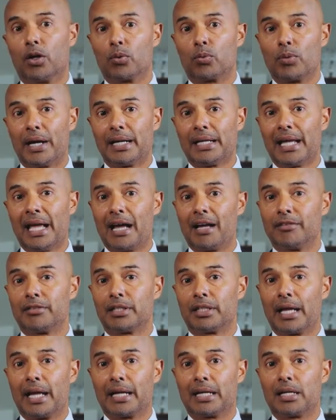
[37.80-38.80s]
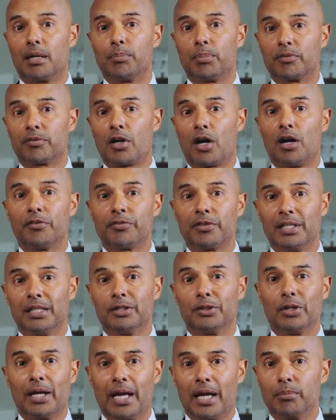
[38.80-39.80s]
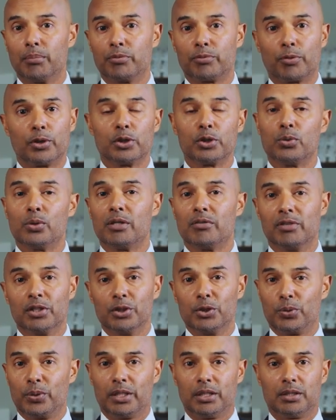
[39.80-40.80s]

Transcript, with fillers: already having a cup of coffee in your hand before you even knew